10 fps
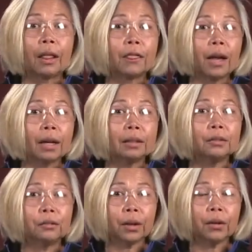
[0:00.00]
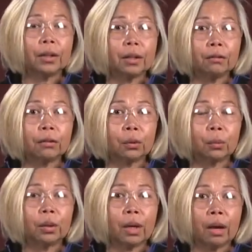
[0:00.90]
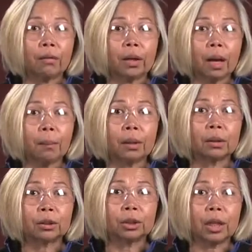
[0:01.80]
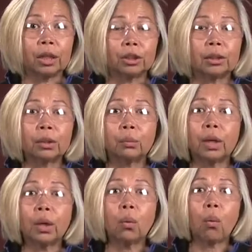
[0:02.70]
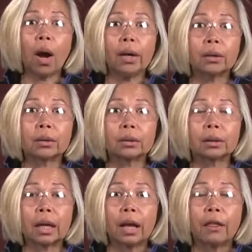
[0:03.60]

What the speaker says: That is very different when you have a chemical change that requires